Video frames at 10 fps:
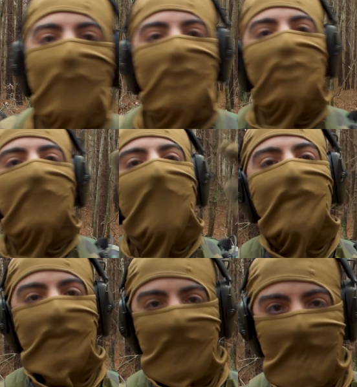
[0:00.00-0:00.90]
which who
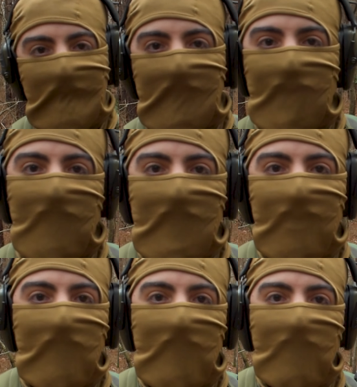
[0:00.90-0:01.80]
loves carry
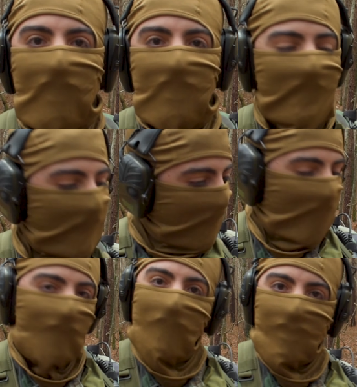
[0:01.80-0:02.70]
handle ARs
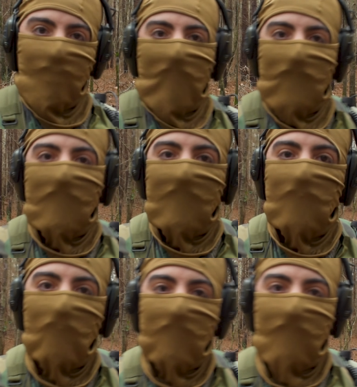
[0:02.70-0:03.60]
and retro
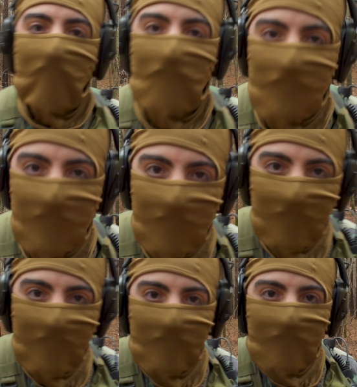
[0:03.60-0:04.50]
M81 vibes.
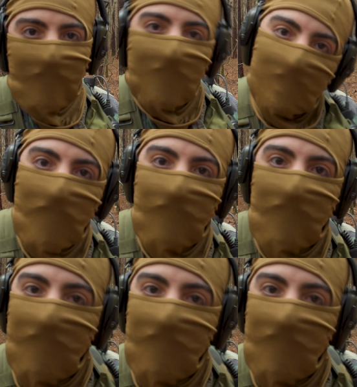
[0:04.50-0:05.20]
Let's dive in.